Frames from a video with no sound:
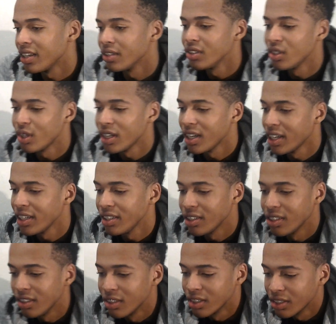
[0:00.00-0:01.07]
You know, I like
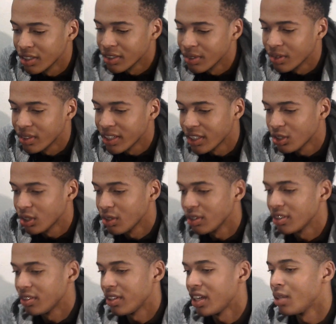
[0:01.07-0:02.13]
it. That
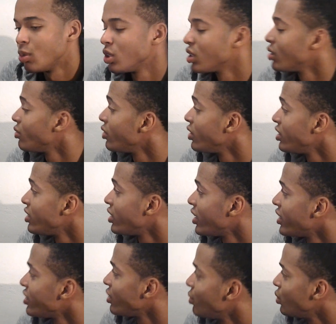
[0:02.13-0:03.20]
shows how much confidence it
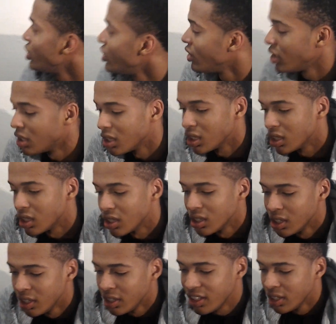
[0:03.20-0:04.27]
has in me.
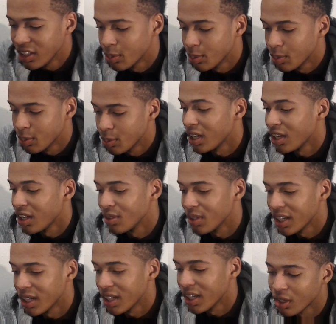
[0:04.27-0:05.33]
He expects a lot
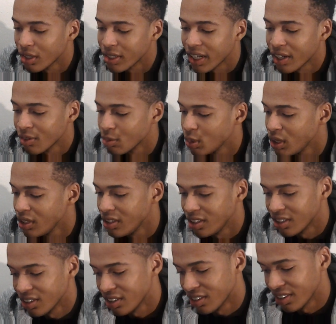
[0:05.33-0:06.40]
out of me.
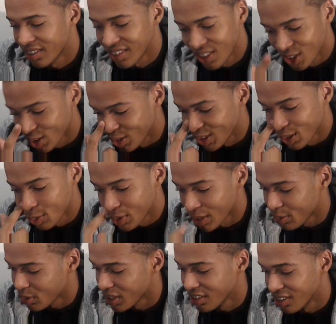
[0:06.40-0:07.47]
He's always on me
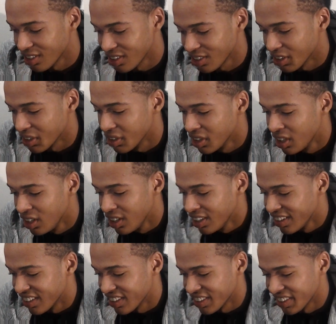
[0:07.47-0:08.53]
at practice, so
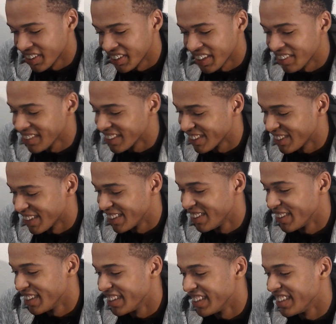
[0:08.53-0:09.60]
I'm still trying
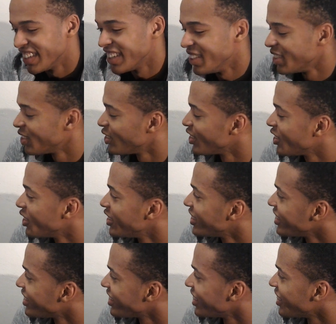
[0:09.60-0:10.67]
to get used to his
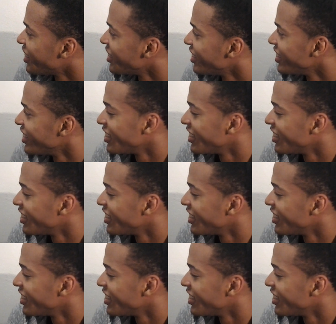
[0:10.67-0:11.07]
coaching style.